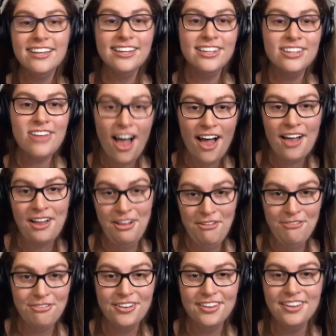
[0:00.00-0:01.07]

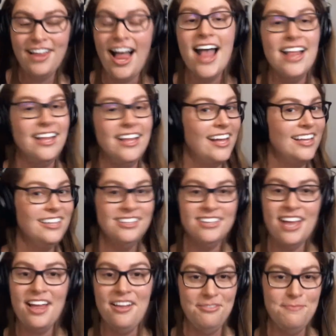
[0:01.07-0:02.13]
love
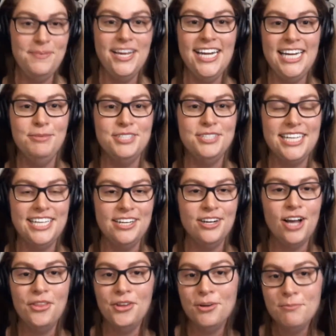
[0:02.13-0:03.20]
being able to hear
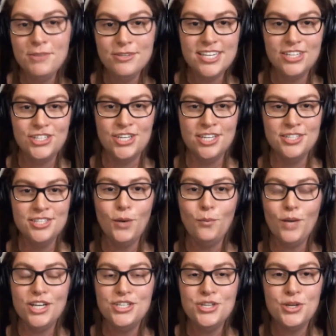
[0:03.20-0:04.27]
other musicians'
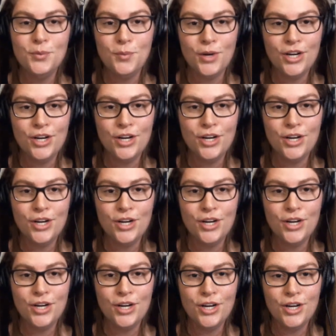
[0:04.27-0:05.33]
original works and just being
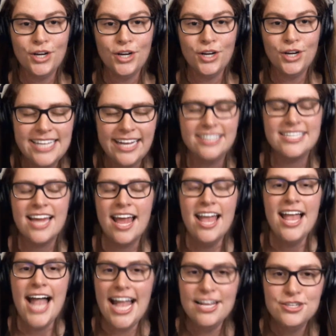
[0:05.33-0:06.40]
able to sit
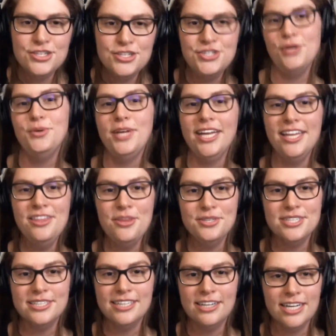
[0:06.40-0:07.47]
and soak in
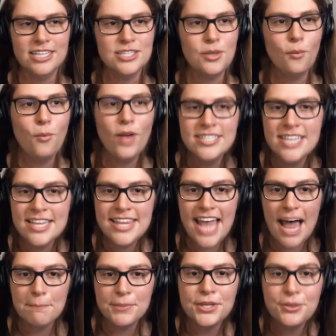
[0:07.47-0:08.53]
those lyrics. Wasn't
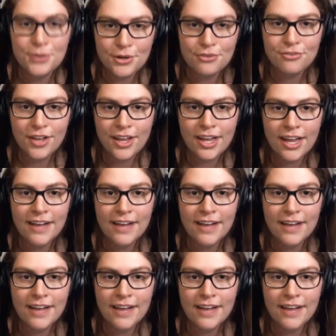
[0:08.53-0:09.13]
that beautiful?